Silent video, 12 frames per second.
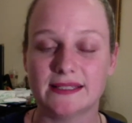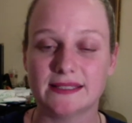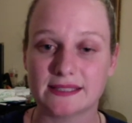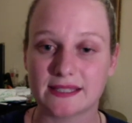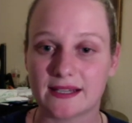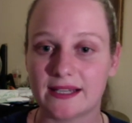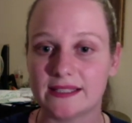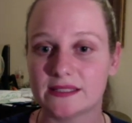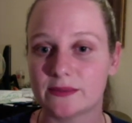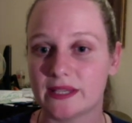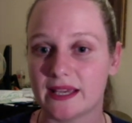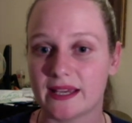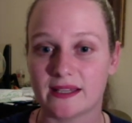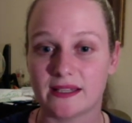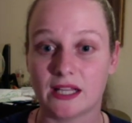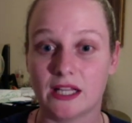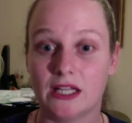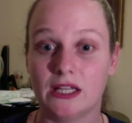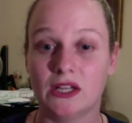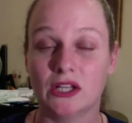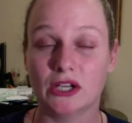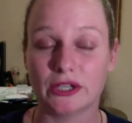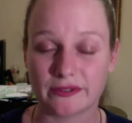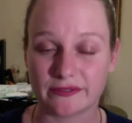tights, we had a
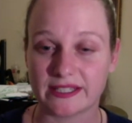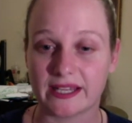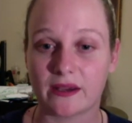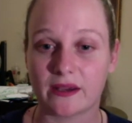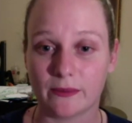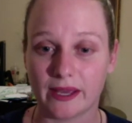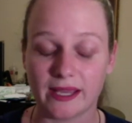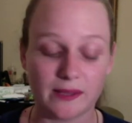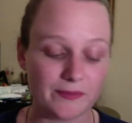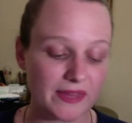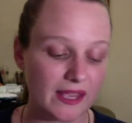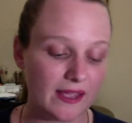lot of takeaway.